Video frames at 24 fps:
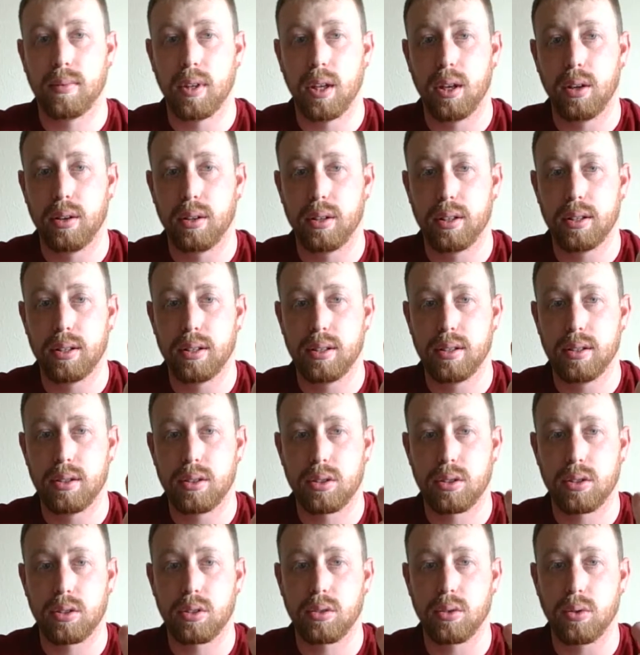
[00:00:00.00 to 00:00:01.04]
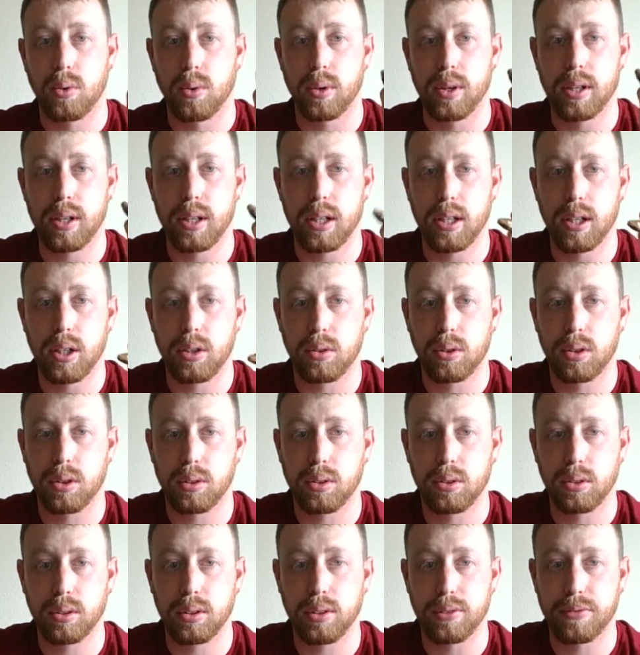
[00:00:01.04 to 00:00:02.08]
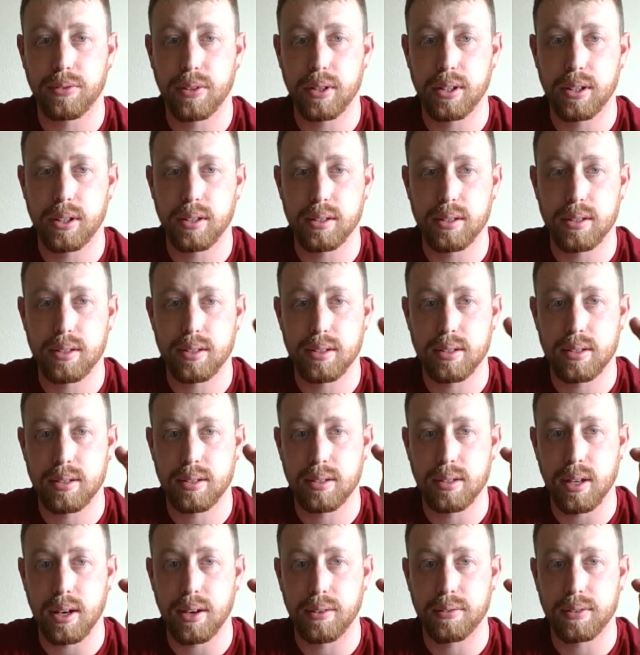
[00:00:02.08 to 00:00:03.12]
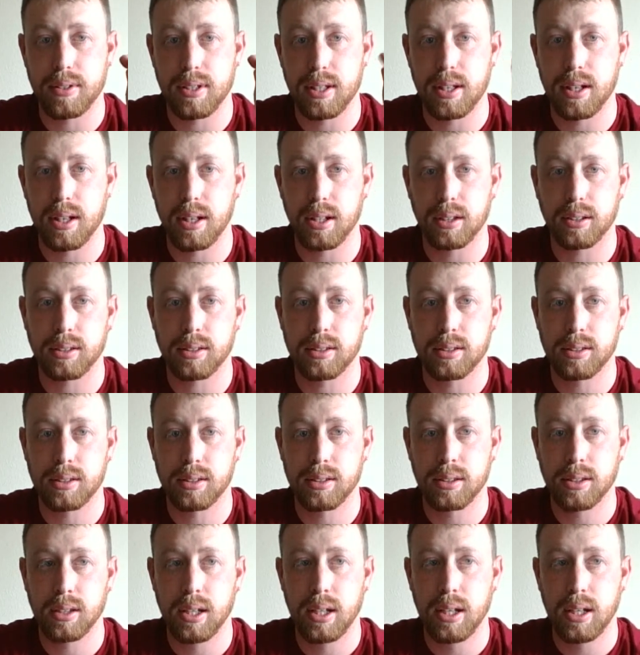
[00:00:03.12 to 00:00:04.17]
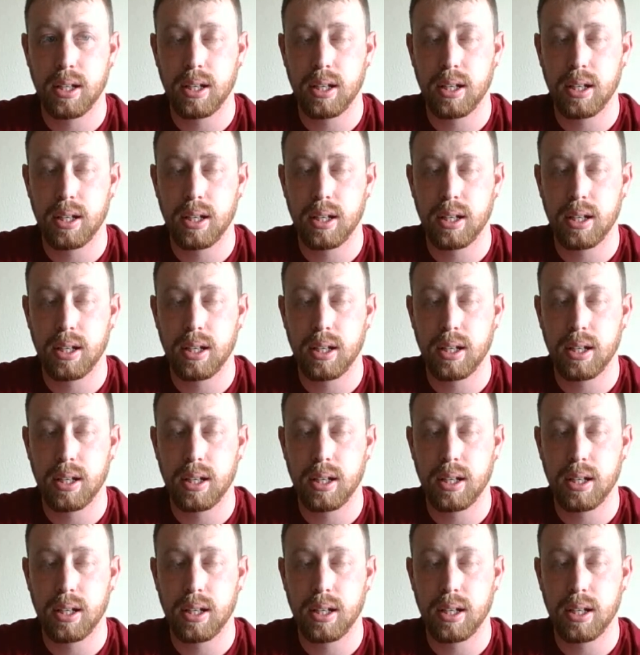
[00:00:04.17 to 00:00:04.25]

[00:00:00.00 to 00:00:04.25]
Here it is. Hornady Critical Defense FTX.